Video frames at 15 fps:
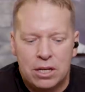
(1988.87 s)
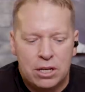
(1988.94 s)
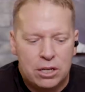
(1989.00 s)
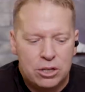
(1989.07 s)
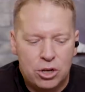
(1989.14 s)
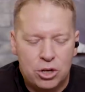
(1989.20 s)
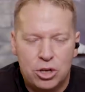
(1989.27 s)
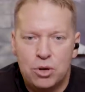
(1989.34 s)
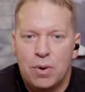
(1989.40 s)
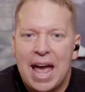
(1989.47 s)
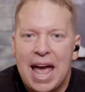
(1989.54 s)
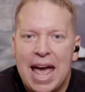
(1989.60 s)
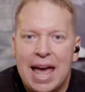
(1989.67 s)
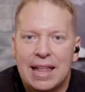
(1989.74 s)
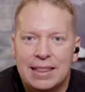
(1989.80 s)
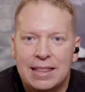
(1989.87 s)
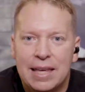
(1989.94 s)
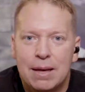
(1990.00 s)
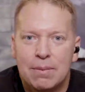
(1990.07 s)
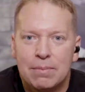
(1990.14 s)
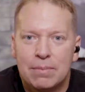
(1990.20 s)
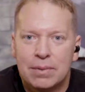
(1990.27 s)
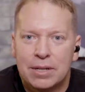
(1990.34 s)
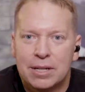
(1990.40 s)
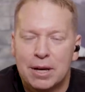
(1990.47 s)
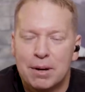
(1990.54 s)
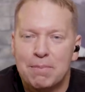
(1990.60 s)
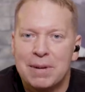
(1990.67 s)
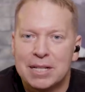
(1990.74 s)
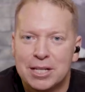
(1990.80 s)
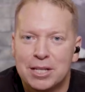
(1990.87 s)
so you had them commit